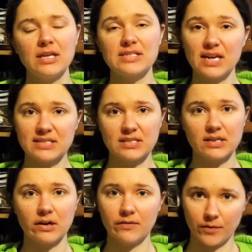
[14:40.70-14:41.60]
is
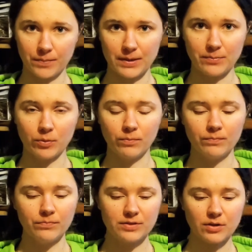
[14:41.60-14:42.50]
necessary for people.
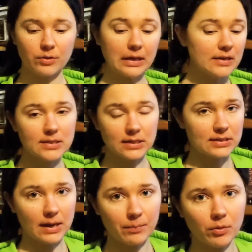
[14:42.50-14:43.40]
So the easy
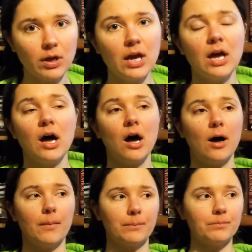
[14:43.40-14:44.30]
example,
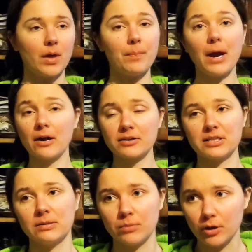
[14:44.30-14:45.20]
um, a
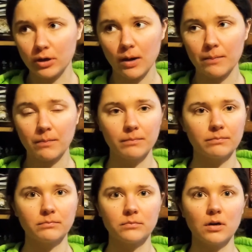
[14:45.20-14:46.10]
parenting book.
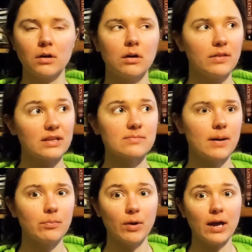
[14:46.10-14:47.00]
That's
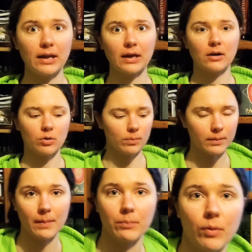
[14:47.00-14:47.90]
my bread. I gotta go eat my